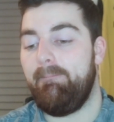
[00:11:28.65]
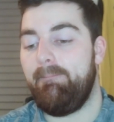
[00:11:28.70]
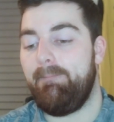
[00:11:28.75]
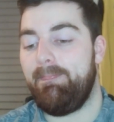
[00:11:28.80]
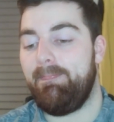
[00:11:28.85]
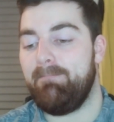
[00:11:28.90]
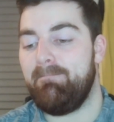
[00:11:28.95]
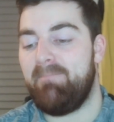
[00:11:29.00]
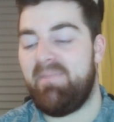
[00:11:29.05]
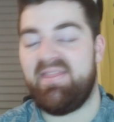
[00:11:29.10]

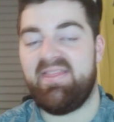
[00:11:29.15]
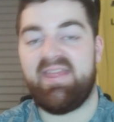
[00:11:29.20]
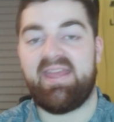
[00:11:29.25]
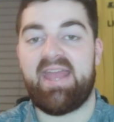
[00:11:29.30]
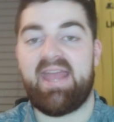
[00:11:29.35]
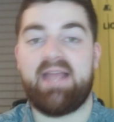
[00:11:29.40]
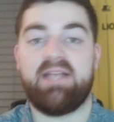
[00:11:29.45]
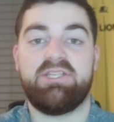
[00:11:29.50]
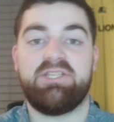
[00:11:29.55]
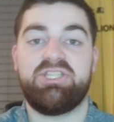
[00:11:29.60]
mean they're
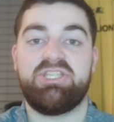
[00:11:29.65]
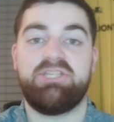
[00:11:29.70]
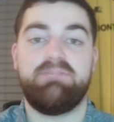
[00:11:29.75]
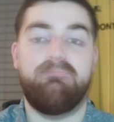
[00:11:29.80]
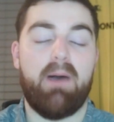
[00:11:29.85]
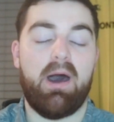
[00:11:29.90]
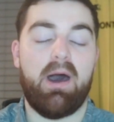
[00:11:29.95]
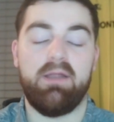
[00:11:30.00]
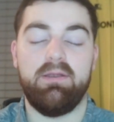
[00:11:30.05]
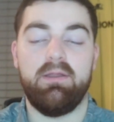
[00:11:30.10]
getting
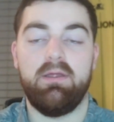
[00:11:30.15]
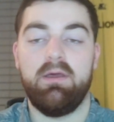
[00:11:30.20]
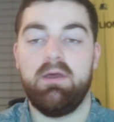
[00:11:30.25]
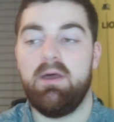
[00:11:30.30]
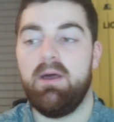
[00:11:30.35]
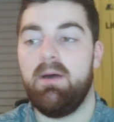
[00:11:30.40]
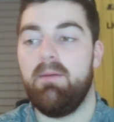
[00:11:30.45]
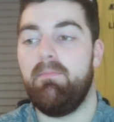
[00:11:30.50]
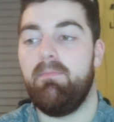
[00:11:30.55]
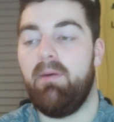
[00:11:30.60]
spun
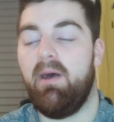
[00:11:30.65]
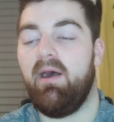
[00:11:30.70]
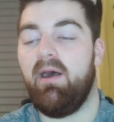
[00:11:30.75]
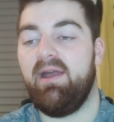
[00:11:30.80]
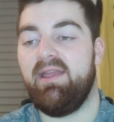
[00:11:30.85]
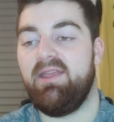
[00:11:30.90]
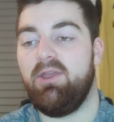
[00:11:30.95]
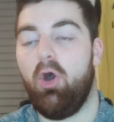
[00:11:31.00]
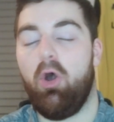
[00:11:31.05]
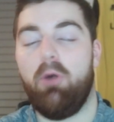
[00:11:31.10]

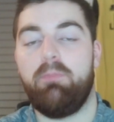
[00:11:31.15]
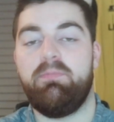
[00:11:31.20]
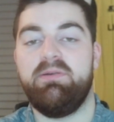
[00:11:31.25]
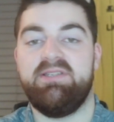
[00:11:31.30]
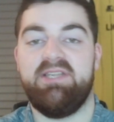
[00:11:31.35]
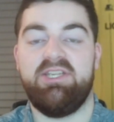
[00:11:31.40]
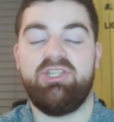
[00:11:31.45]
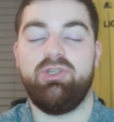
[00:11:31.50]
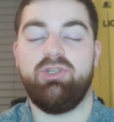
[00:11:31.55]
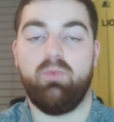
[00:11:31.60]
by
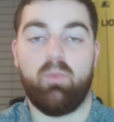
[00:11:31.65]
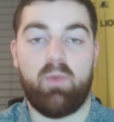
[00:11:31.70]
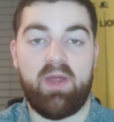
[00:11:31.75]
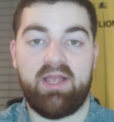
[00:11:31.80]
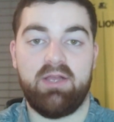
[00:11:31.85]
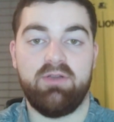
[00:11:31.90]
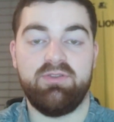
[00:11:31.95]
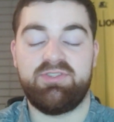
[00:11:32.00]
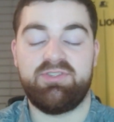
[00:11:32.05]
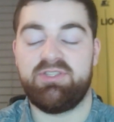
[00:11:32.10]
opposition
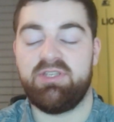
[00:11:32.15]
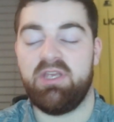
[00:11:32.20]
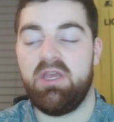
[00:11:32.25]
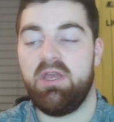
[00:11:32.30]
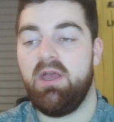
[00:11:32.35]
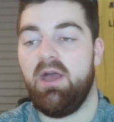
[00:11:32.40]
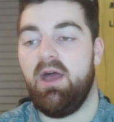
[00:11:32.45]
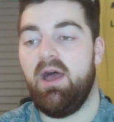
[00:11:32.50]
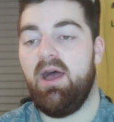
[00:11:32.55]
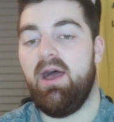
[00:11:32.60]
wingers.
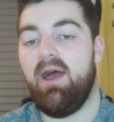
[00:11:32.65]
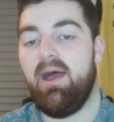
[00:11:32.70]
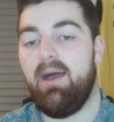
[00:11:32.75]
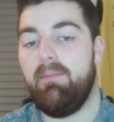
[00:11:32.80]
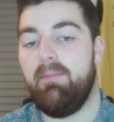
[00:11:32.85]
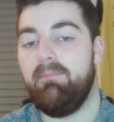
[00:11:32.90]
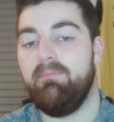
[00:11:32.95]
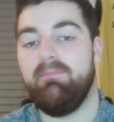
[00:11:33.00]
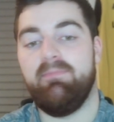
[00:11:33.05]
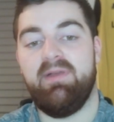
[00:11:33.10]

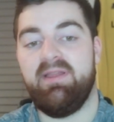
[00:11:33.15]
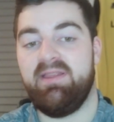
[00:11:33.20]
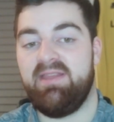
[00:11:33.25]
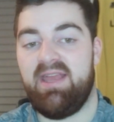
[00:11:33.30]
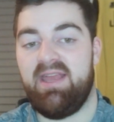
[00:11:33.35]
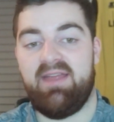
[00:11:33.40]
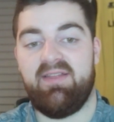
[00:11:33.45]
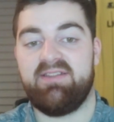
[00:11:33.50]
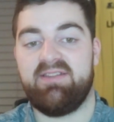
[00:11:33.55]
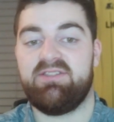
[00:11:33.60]
And
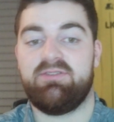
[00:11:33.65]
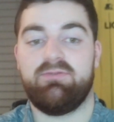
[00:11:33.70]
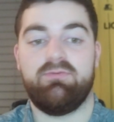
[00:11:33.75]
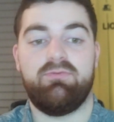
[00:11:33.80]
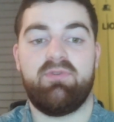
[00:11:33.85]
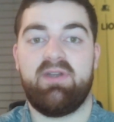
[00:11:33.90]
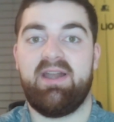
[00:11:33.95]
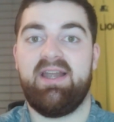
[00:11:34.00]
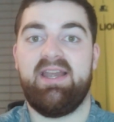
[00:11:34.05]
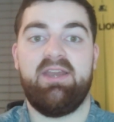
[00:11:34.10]
yeah, that's
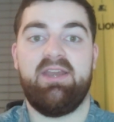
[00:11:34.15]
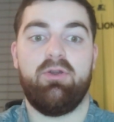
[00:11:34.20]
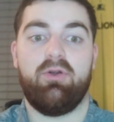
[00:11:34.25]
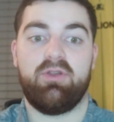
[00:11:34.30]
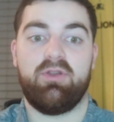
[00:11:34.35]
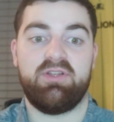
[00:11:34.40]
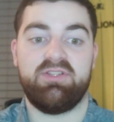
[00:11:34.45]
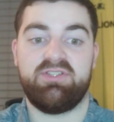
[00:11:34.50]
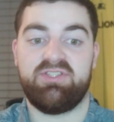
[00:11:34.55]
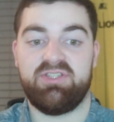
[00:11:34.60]
really not a
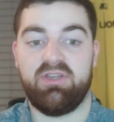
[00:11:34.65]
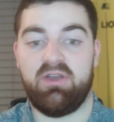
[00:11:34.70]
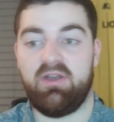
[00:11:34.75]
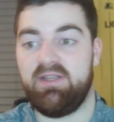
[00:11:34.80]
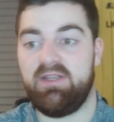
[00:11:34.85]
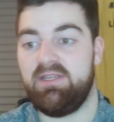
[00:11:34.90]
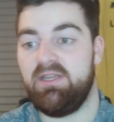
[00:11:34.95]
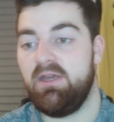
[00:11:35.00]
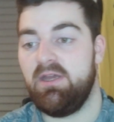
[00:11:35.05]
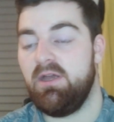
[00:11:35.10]
good
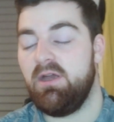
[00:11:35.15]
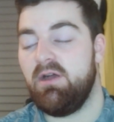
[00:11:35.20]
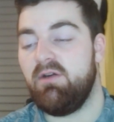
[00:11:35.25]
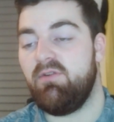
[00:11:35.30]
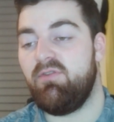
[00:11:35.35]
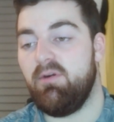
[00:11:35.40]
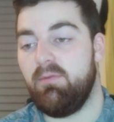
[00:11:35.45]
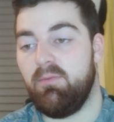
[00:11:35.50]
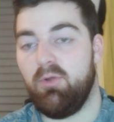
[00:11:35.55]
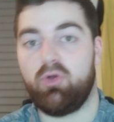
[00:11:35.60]
sign
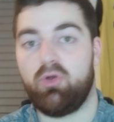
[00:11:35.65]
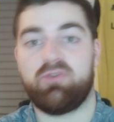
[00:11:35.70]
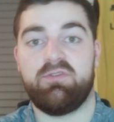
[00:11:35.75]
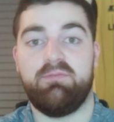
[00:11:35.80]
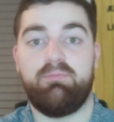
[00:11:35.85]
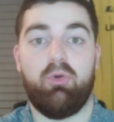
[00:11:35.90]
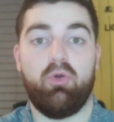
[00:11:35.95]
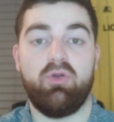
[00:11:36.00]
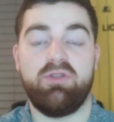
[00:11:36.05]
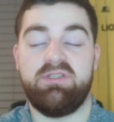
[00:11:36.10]
from an Oxford
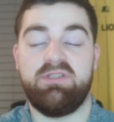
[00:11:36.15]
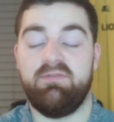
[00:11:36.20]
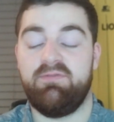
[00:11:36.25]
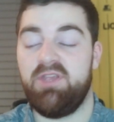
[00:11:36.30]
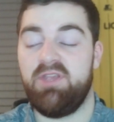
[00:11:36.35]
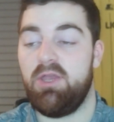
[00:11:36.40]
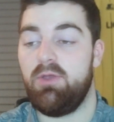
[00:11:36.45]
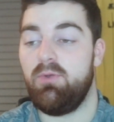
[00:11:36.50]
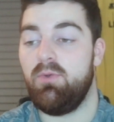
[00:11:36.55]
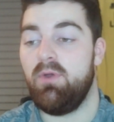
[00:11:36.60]
point of
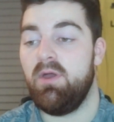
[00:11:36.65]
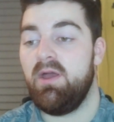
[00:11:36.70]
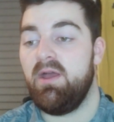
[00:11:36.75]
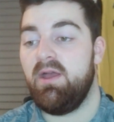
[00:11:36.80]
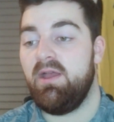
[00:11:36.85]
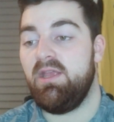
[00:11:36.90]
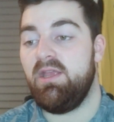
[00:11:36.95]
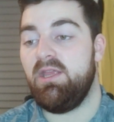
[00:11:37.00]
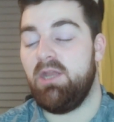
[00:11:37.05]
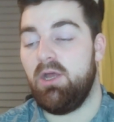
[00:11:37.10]
view.
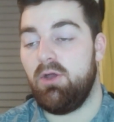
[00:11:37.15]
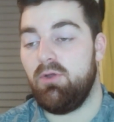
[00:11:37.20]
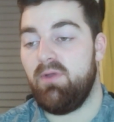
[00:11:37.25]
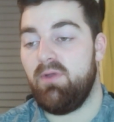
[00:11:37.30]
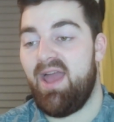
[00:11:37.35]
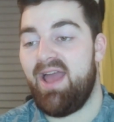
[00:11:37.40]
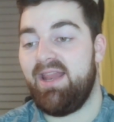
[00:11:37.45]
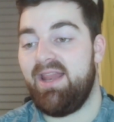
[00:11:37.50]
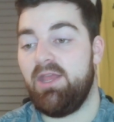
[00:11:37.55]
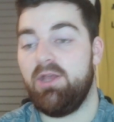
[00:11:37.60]
You know,
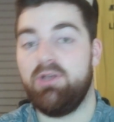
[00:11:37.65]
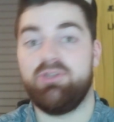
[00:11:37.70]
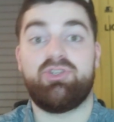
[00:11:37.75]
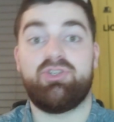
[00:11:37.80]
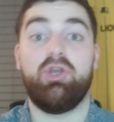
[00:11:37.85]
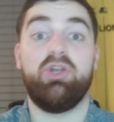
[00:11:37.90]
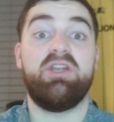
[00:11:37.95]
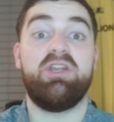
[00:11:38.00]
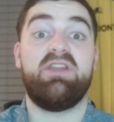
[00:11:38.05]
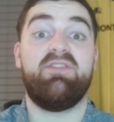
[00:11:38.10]
Elliot, as
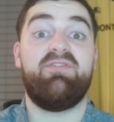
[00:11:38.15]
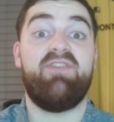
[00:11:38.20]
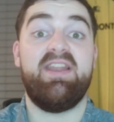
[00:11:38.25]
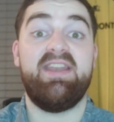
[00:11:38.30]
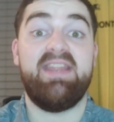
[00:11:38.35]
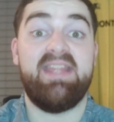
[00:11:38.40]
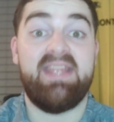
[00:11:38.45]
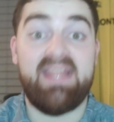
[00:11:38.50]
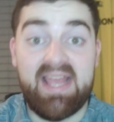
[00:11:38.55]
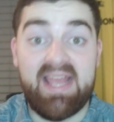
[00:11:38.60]
good a defender
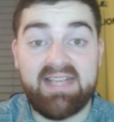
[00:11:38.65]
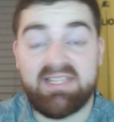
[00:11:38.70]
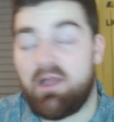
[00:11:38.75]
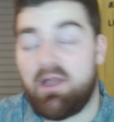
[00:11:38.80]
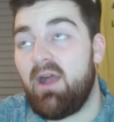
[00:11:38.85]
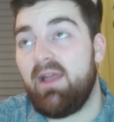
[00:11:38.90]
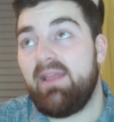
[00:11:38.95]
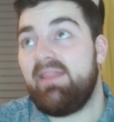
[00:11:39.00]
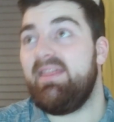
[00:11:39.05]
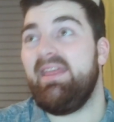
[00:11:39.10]
he is,
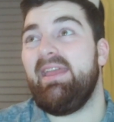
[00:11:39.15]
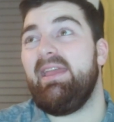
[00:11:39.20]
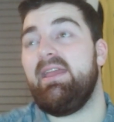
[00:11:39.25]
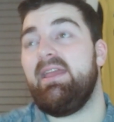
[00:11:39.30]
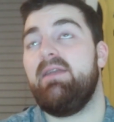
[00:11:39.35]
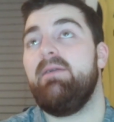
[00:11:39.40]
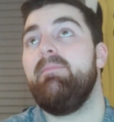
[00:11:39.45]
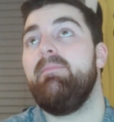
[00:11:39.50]
I think